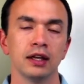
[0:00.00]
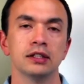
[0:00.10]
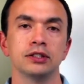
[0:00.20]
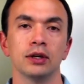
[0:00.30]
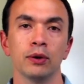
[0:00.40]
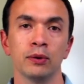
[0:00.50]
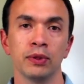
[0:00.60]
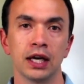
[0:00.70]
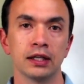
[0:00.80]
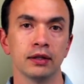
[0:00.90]
So
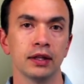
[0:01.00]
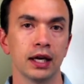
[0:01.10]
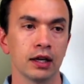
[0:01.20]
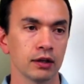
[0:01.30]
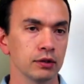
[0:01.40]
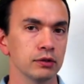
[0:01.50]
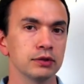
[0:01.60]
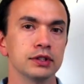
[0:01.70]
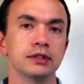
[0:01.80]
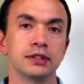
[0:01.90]
that includes
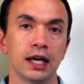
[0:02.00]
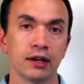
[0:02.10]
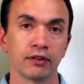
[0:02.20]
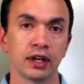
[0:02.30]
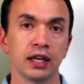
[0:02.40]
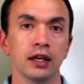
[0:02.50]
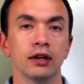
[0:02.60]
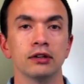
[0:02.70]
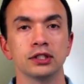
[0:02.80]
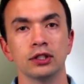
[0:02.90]
salary. It
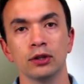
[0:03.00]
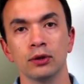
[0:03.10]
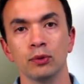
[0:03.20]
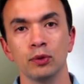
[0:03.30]
also would